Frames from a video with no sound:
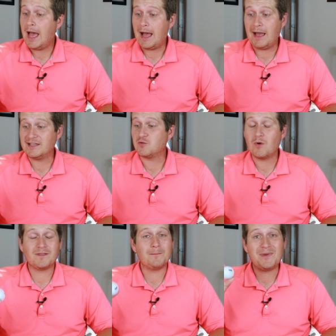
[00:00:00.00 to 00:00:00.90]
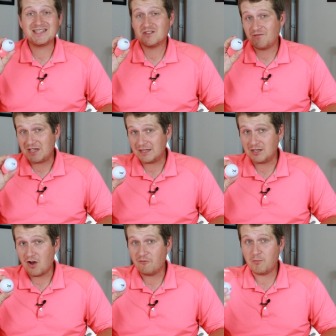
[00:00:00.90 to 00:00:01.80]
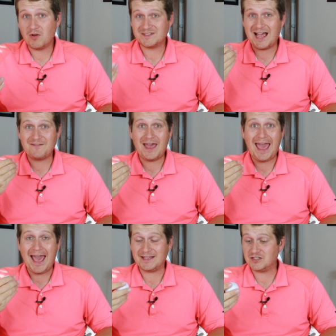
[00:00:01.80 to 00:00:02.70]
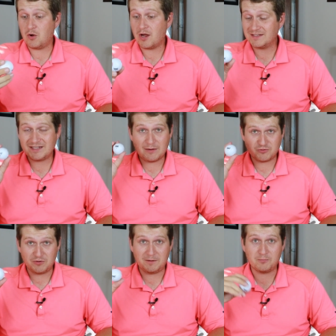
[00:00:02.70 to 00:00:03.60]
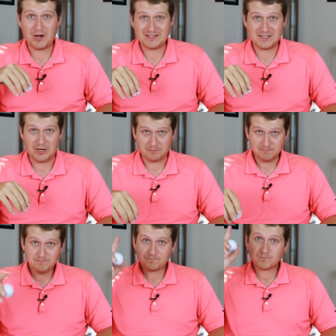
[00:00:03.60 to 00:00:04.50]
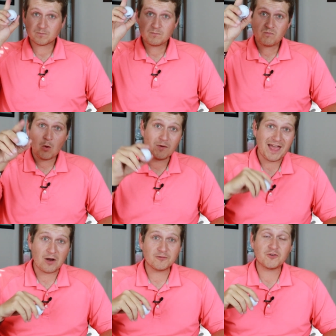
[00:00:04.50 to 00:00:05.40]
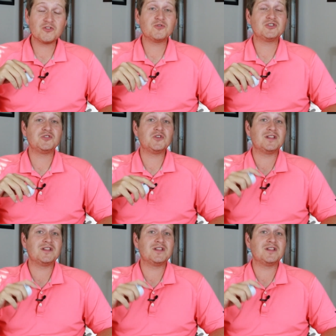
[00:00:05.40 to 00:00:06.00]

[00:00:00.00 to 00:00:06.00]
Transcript: uh, it's one of the best feeling golf balls I've had. So honestly, I was really impressed there. Without further ado, though,